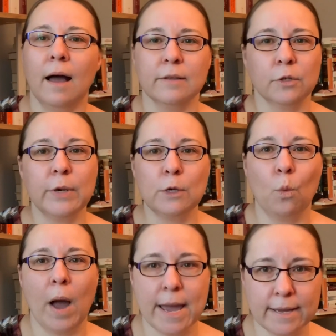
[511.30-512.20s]
So in a
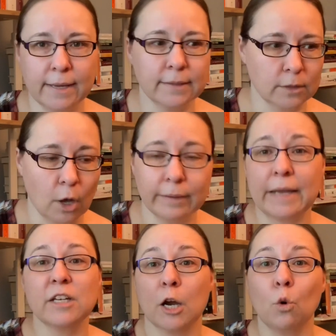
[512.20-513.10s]
way, his
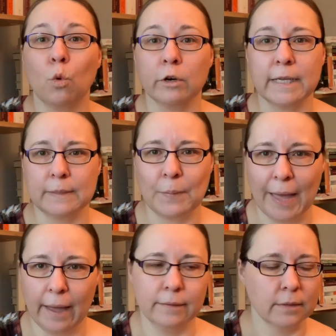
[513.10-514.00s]
entire work is
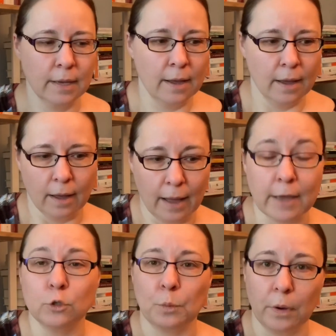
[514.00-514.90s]
banned,
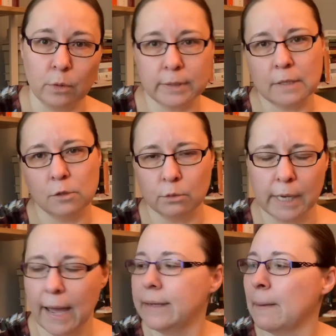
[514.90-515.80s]
I suppose, in
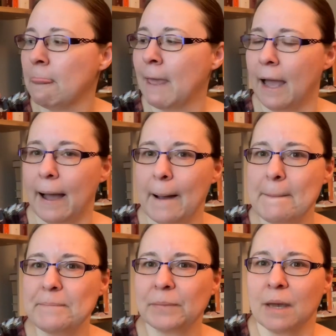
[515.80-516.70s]
Sudan.
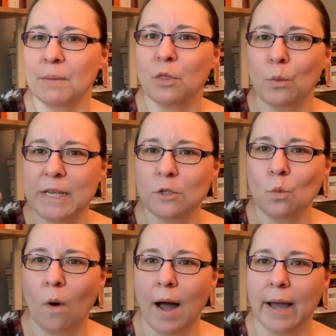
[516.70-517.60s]
But the
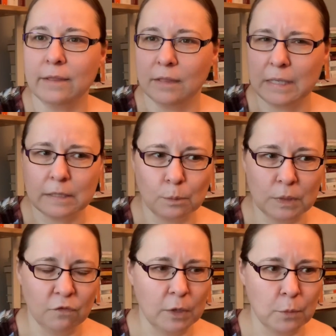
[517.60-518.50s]
reason why this
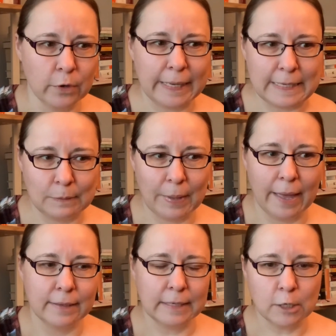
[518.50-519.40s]
specific book is
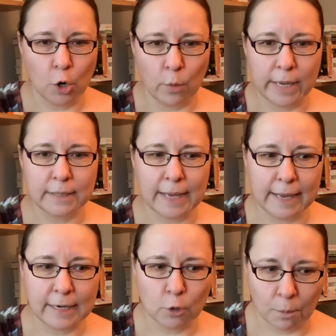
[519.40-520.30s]
banned in Kuwait
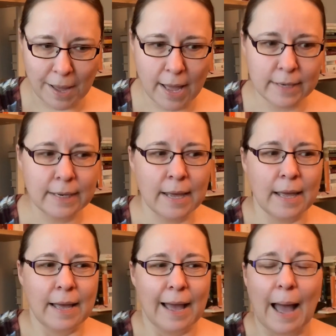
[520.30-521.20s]
and in Oman,
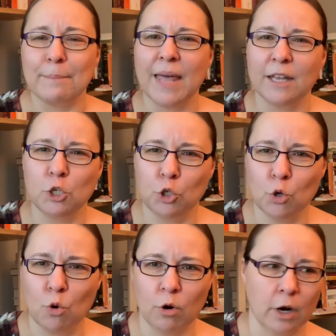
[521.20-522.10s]
I'm not
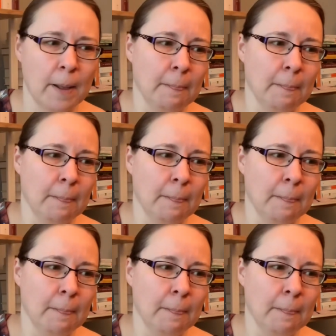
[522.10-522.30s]
sure.